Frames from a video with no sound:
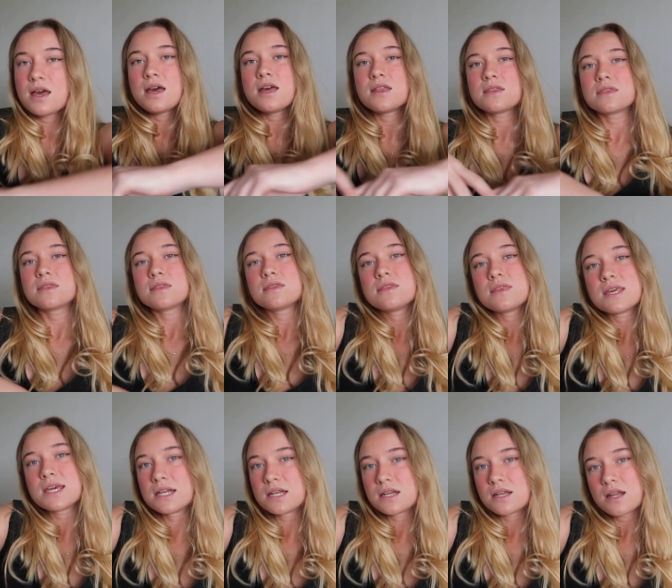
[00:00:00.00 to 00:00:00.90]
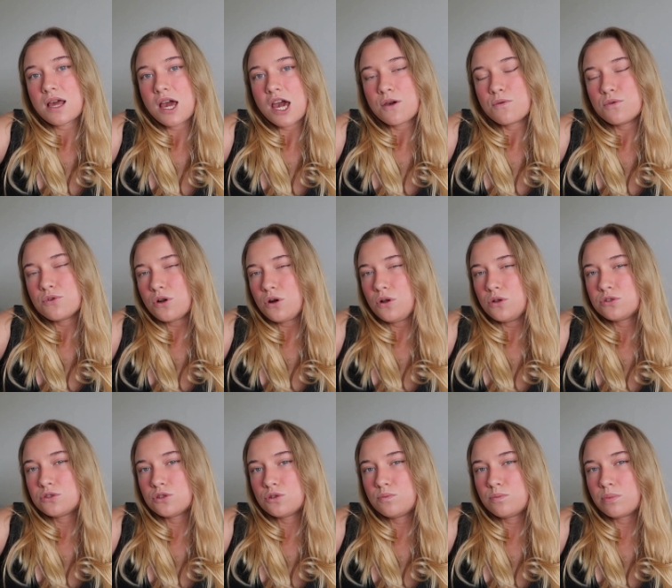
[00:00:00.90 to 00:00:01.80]
And then I would
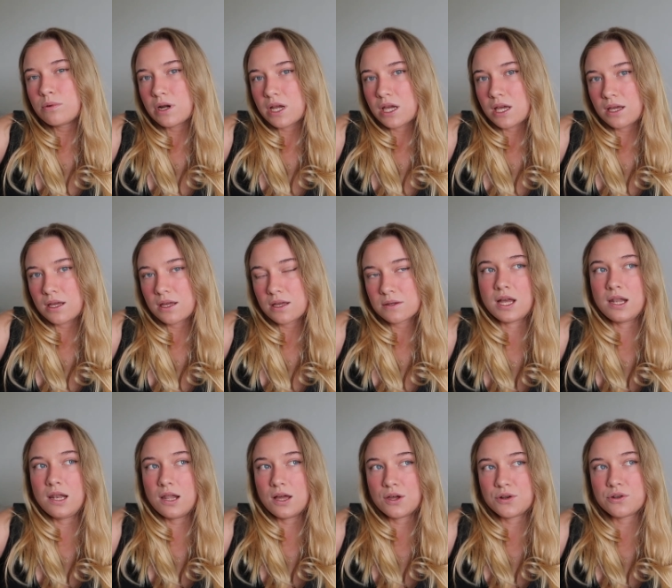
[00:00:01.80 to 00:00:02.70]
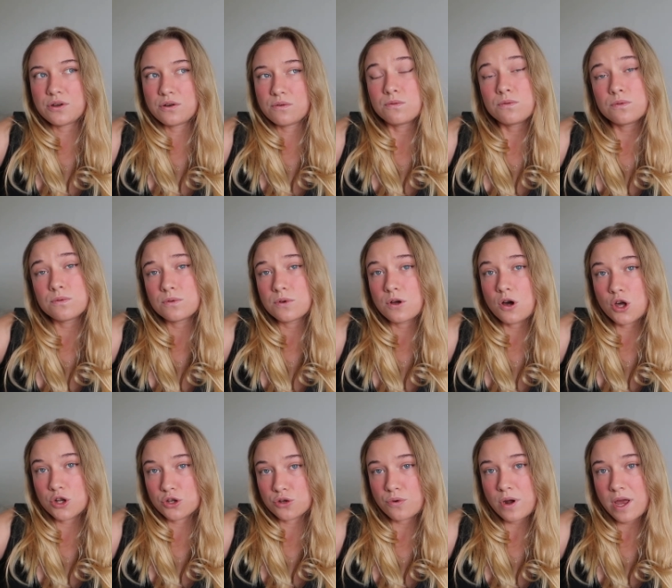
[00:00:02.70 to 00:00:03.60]
also bring a lot of
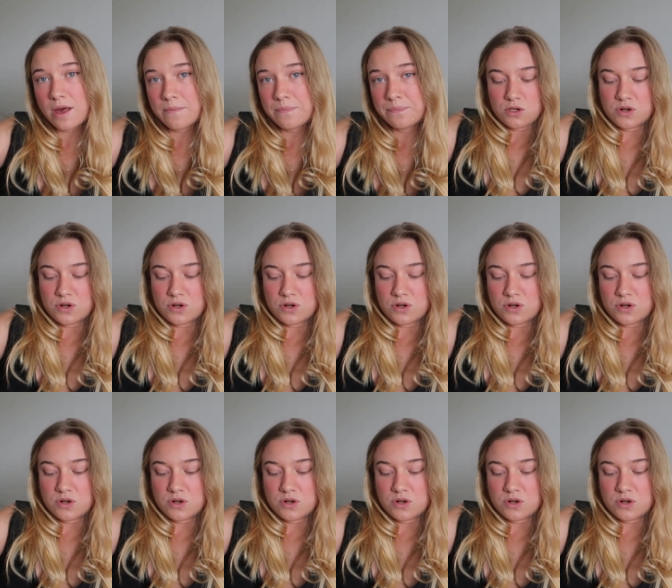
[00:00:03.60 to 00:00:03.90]
underwear.